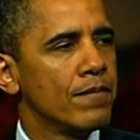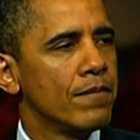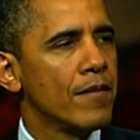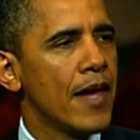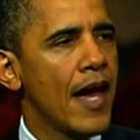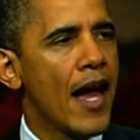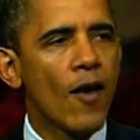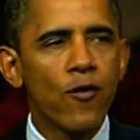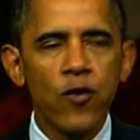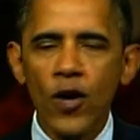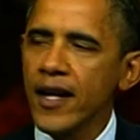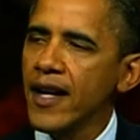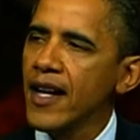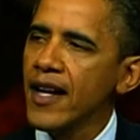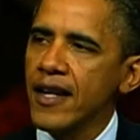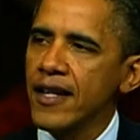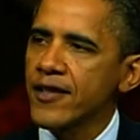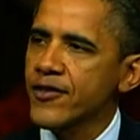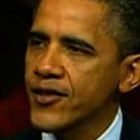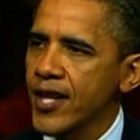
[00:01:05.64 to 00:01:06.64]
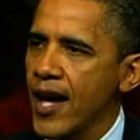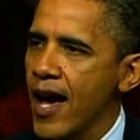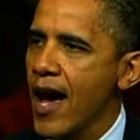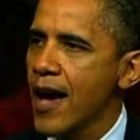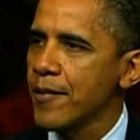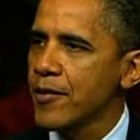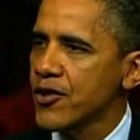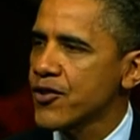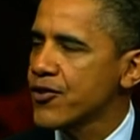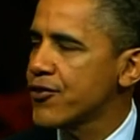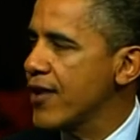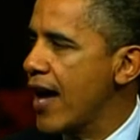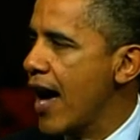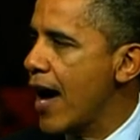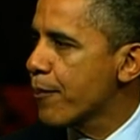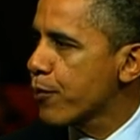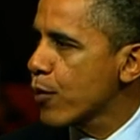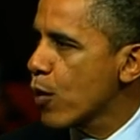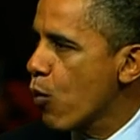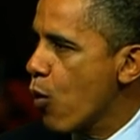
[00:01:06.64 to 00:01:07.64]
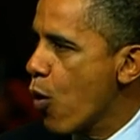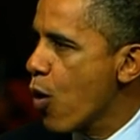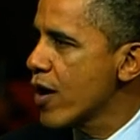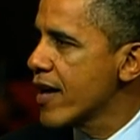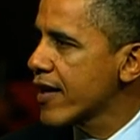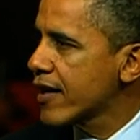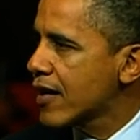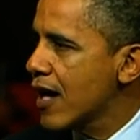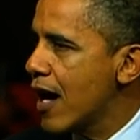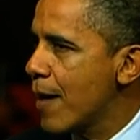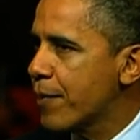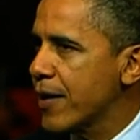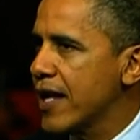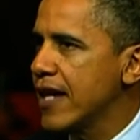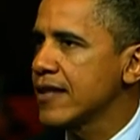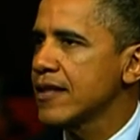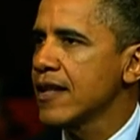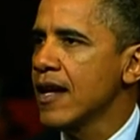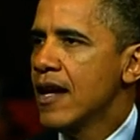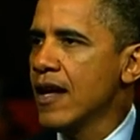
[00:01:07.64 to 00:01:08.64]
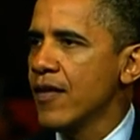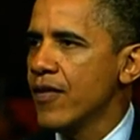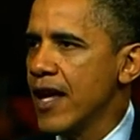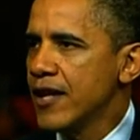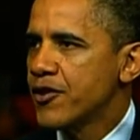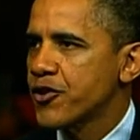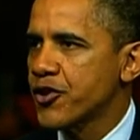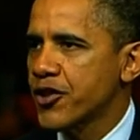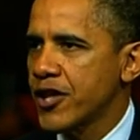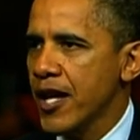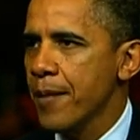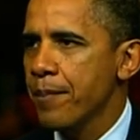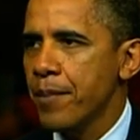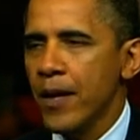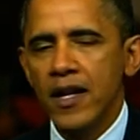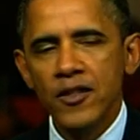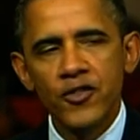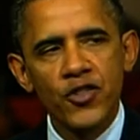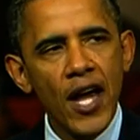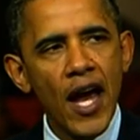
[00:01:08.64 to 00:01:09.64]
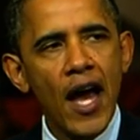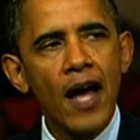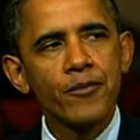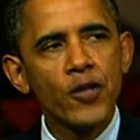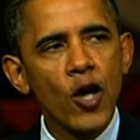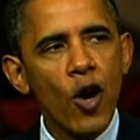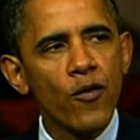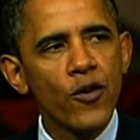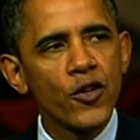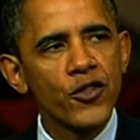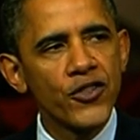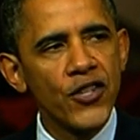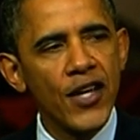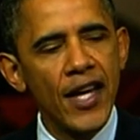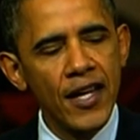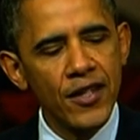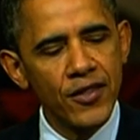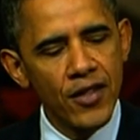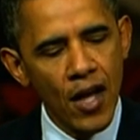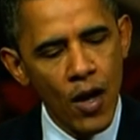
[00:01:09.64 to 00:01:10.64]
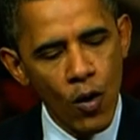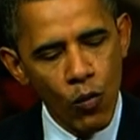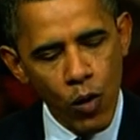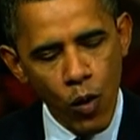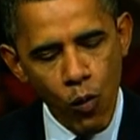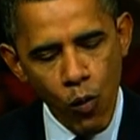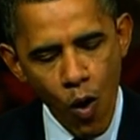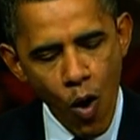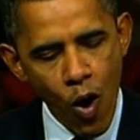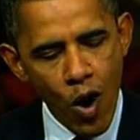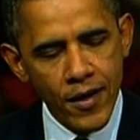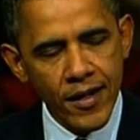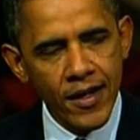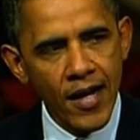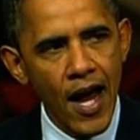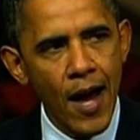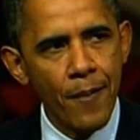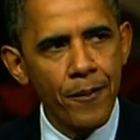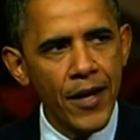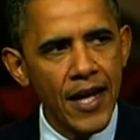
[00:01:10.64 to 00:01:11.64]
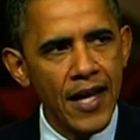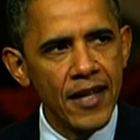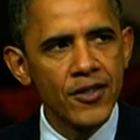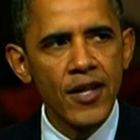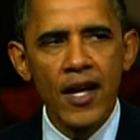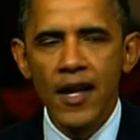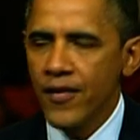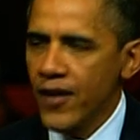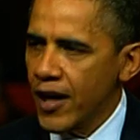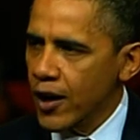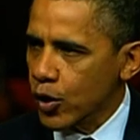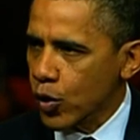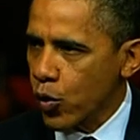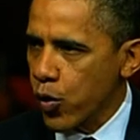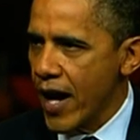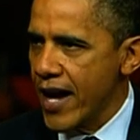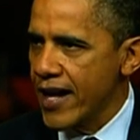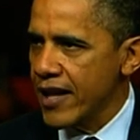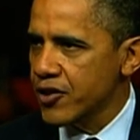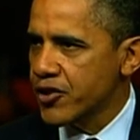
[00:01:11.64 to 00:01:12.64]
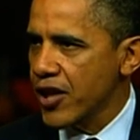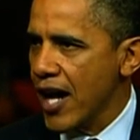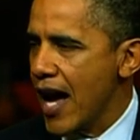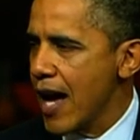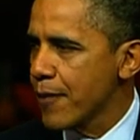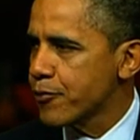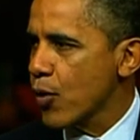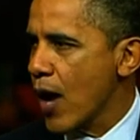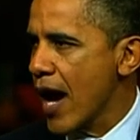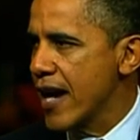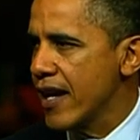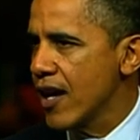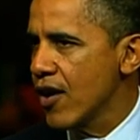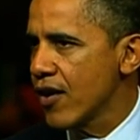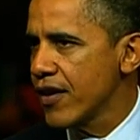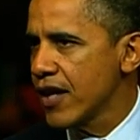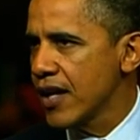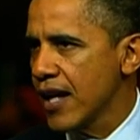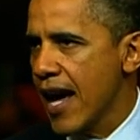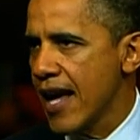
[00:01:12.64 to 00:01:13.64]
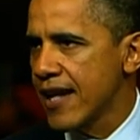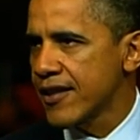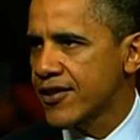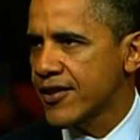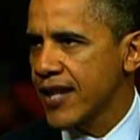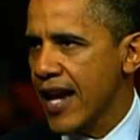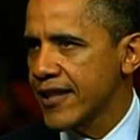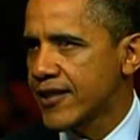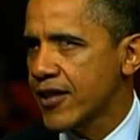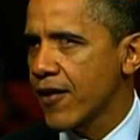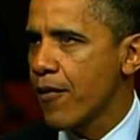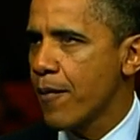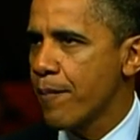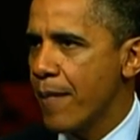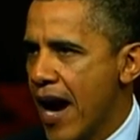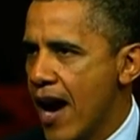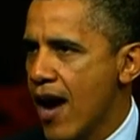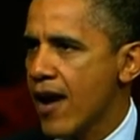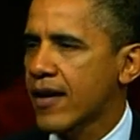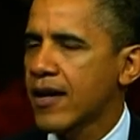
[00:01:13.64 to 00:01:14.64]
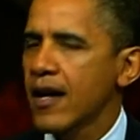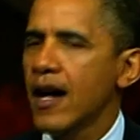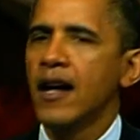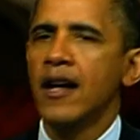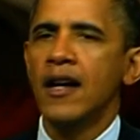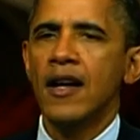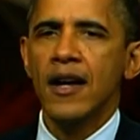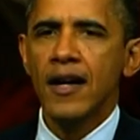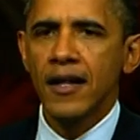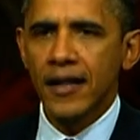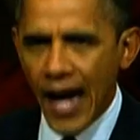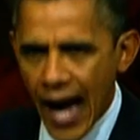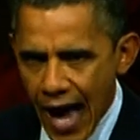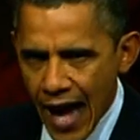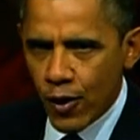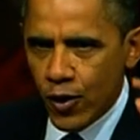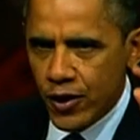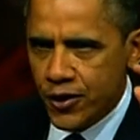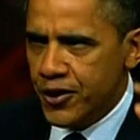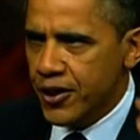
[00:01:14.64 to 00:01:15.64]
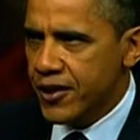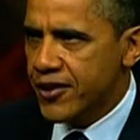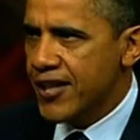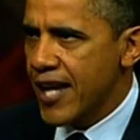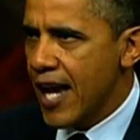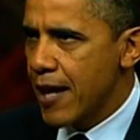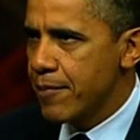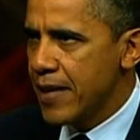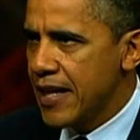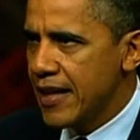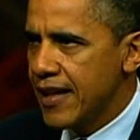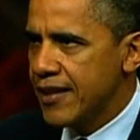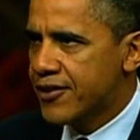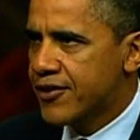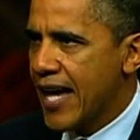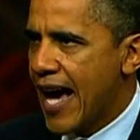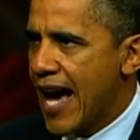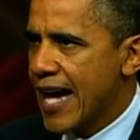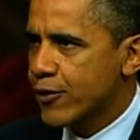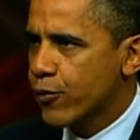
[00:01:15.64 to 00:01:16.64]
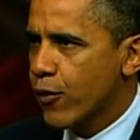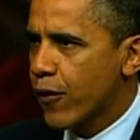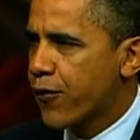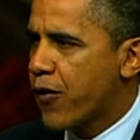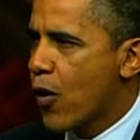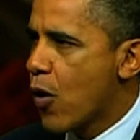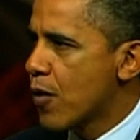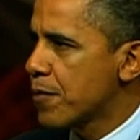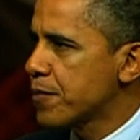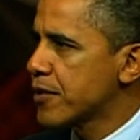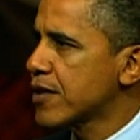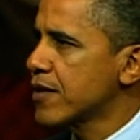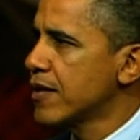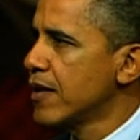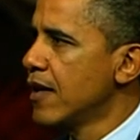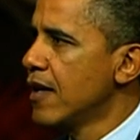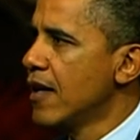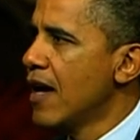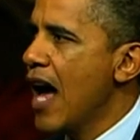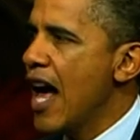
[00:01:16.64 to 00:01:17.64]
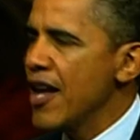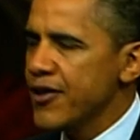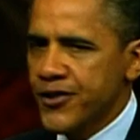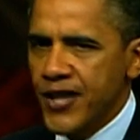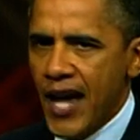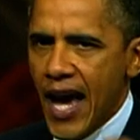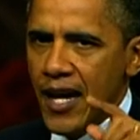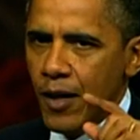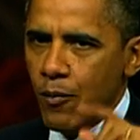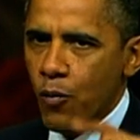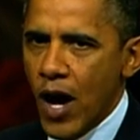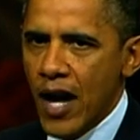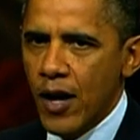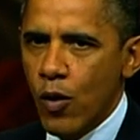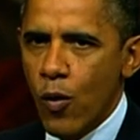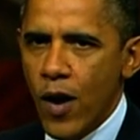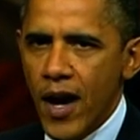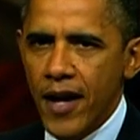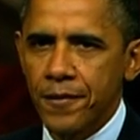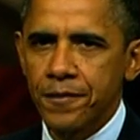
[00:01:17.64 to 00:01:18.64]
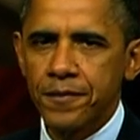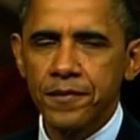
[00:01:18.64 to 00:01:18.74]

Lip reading: Everett, it is time to stop rewarding companies that ship jobs overseas, reward companies that are creating jobs right here in the United States of America. Congress should send me these tax reforms. I'll sign them right away.